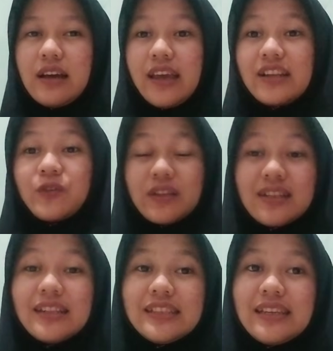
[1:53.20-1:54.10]
in
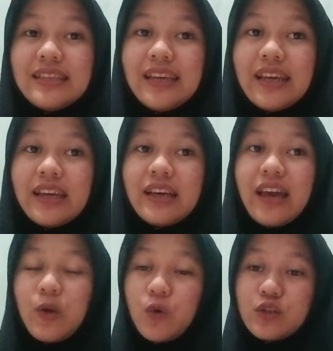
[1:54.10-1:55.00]
critical thinking
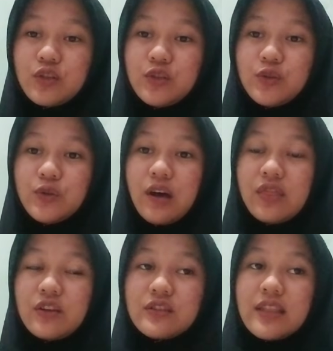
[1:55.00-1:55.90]
and wants to
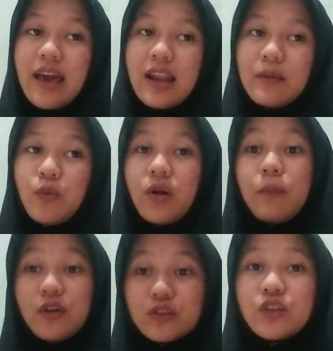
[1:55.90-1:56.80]
understand more
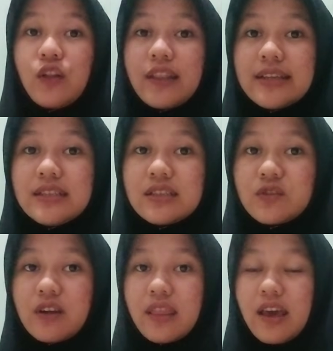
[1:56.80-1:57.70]
about knowledge,
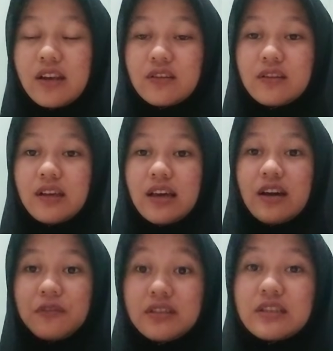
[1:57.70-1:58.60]
thought, and
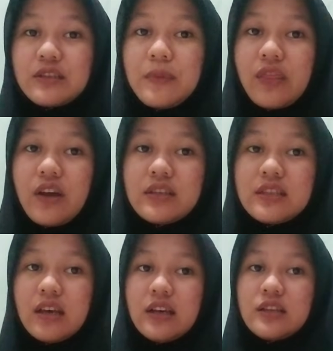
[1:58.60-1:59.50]
research methods.
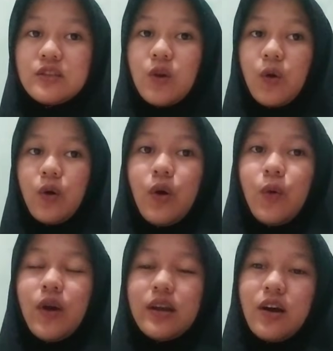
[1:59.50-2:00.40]
So
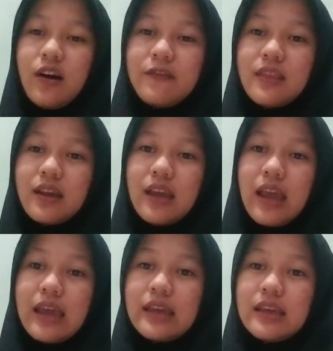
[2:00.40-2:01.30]
one of the
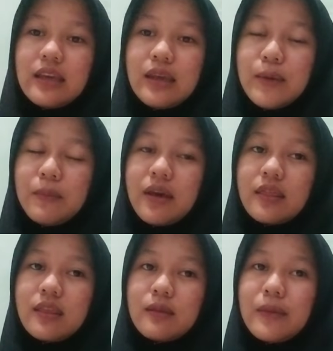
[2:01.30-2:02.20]
key
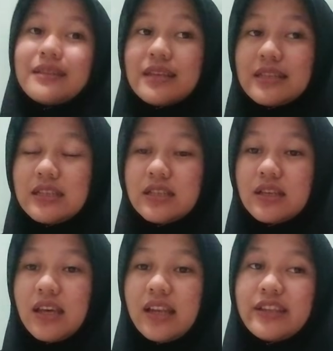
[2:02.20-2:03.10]
message
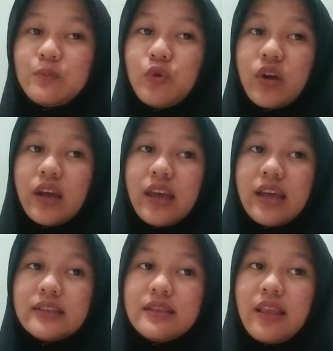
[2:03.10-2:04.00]
in this book
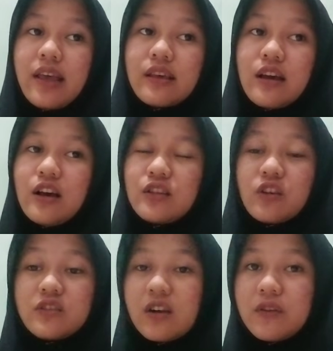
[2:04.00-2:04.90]
is that
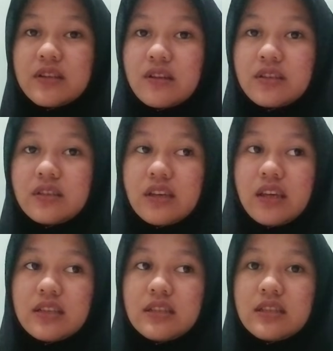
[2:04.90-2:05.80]
social research
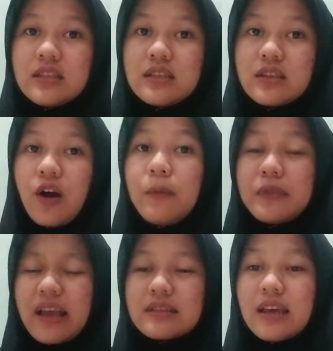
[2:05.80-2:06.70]
is
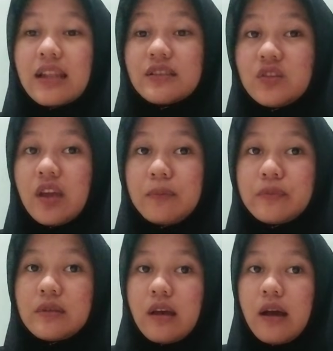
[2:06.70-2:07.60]
complex and
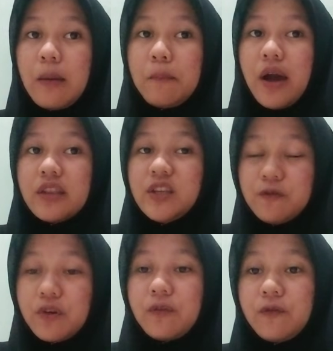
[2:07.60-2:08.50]
shaped by
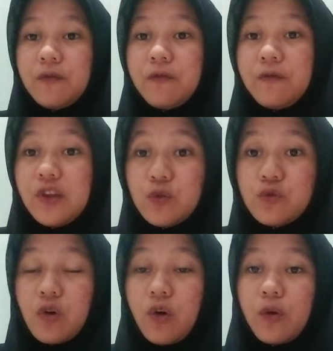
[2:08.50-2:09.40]
different
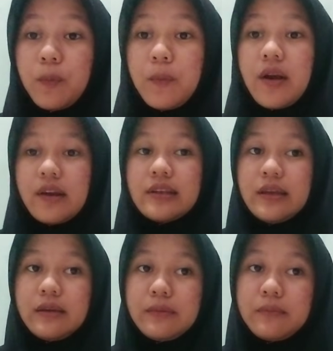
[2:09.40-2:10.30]
views or
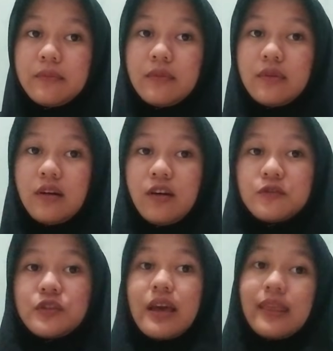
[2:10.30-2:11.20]
paradigm of
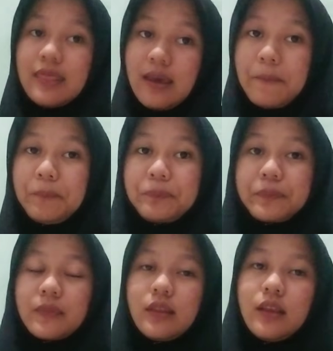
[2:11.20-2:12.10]
society.
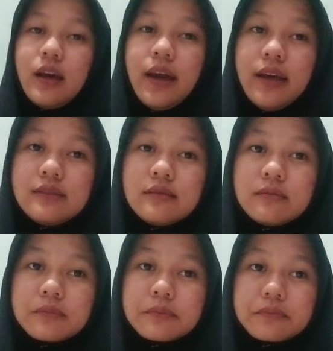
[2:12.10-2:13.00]
And